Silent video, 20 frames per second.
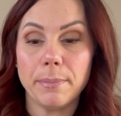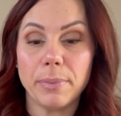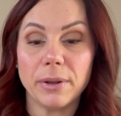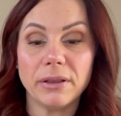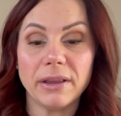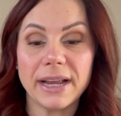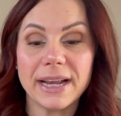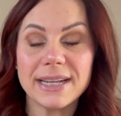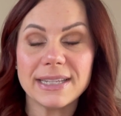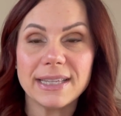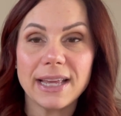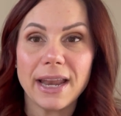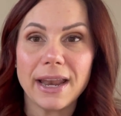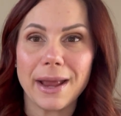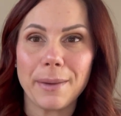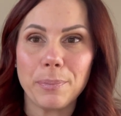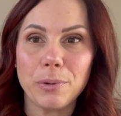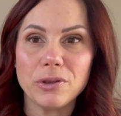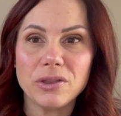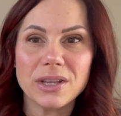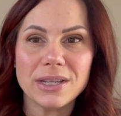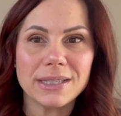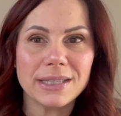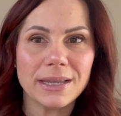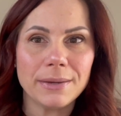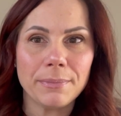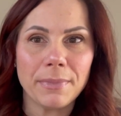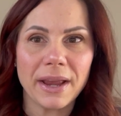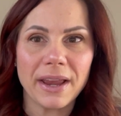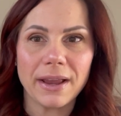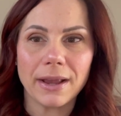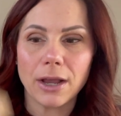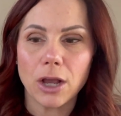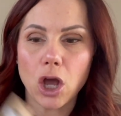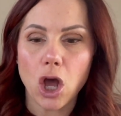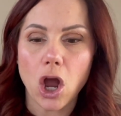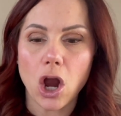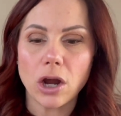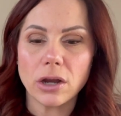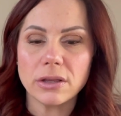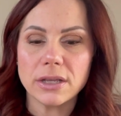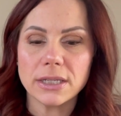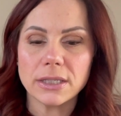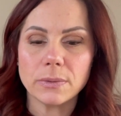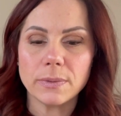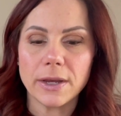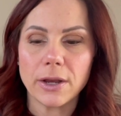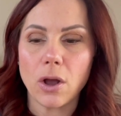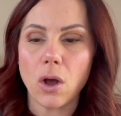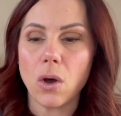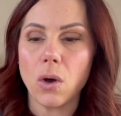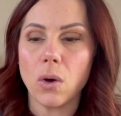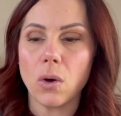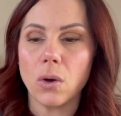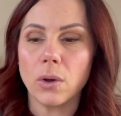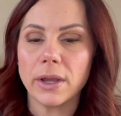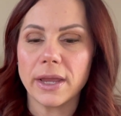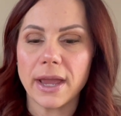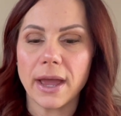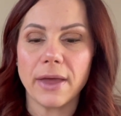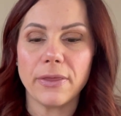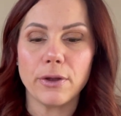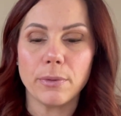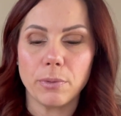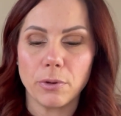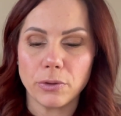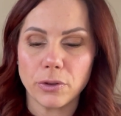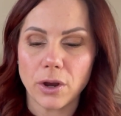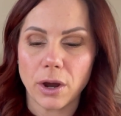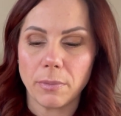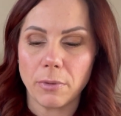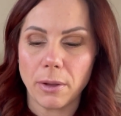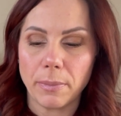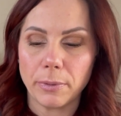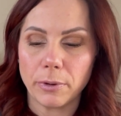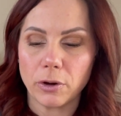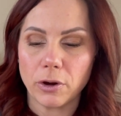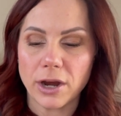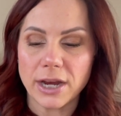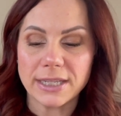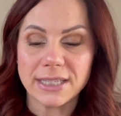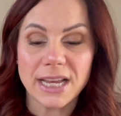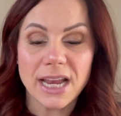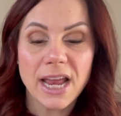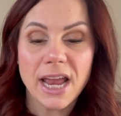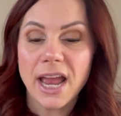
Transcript: But like I said, I put this in my car this week. Oh, yeah, they're both caramel crepes.